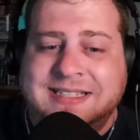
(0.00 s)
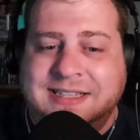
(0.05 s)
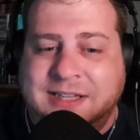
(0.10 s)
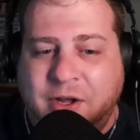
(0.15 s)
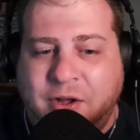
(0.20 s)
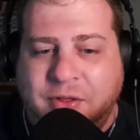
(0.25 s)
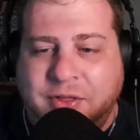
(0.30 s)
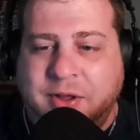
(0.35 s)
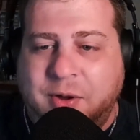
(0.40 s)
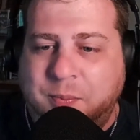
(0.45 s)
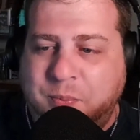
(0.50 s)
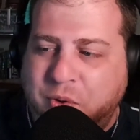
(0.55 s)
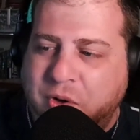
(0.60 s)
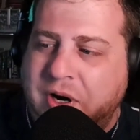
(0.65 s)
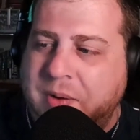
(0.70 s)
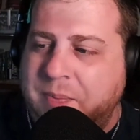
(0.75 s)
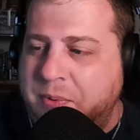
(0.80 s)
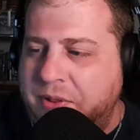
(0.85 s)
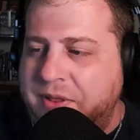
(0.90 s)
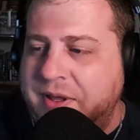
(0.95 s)
They'll put
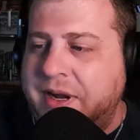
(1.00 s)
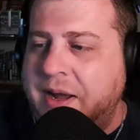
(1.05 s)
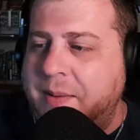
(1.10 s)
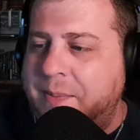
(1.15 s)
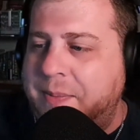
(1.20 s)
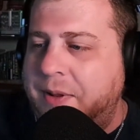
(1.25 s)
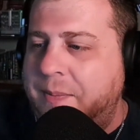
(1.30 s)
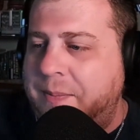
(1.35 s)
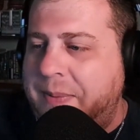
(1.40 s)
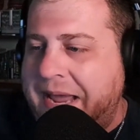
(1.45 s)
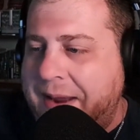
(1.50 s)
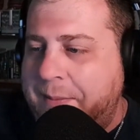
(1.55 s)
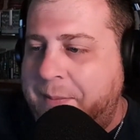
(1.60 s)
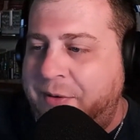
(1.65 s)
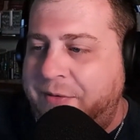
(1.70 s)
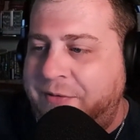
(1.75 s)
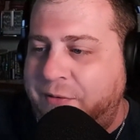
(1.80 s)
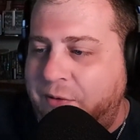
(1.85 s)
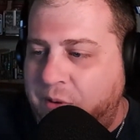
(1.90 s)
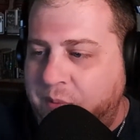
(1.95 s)
up with a couple of bad
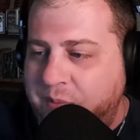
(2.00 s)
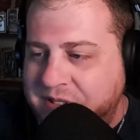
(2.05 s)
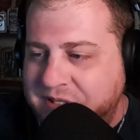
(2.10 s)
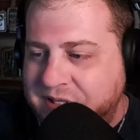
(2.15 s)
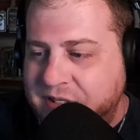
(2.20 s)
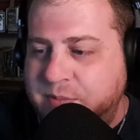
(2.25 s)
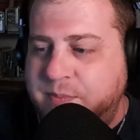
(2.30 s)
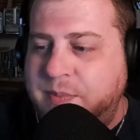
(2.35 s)
performances.